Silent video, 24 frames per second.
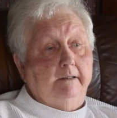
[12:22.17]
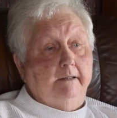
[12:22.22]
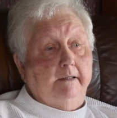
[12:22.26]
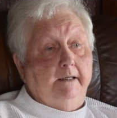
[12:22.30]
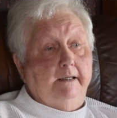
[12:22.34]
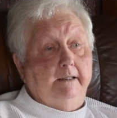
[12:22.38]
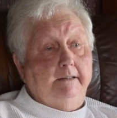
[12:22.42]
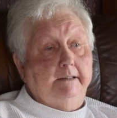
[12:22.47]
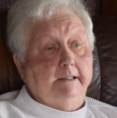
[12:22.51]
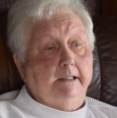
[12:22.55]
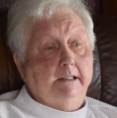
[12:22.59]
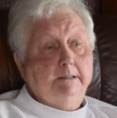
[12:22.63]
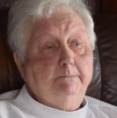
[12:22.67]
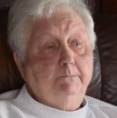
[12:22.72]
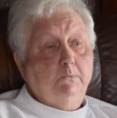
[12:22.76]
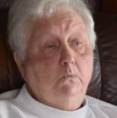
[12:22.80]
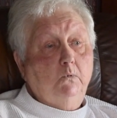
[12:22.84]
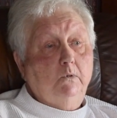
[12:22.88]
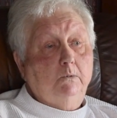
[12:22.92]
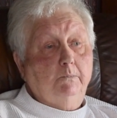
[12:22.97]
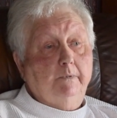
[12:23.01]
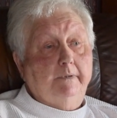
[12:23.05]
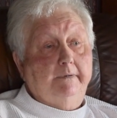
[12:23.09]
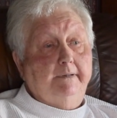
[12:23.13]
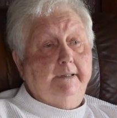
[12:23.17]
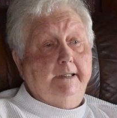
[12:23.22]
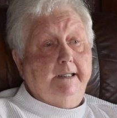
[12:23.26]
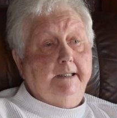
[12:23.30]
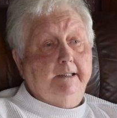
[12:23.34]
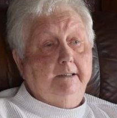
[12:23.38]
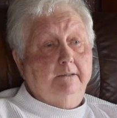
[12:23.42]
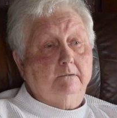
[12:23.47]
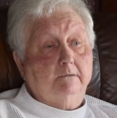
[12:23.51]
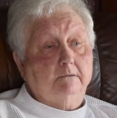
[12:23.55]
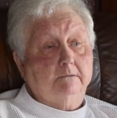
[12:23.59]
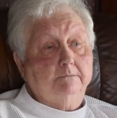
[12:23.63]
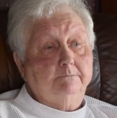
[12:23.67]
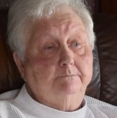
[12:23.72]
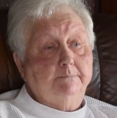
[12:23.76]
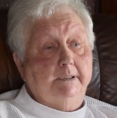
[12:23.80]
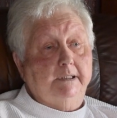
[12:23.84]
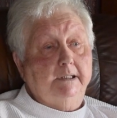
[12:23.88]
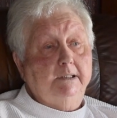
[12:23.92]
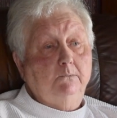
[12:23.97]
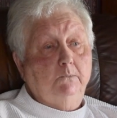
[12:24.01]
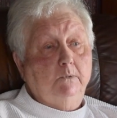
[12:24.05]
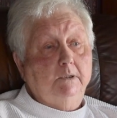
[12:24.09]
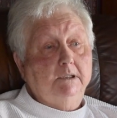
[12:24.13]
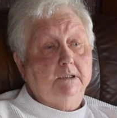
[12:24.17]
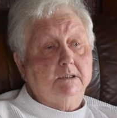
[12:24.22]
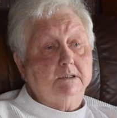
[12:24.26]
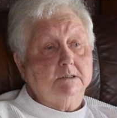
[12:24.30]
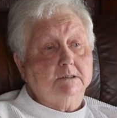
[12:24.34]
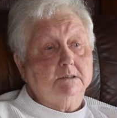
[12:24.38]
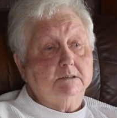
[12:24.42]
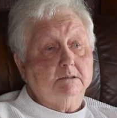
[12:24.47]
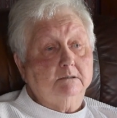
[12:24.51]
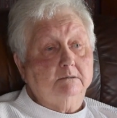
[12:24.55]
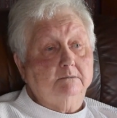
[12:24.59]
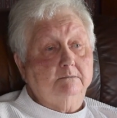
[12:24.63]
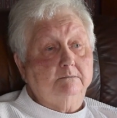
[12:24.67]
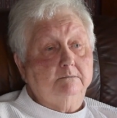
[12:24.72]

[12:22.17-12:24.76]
And the other boy wasn't there, but he was.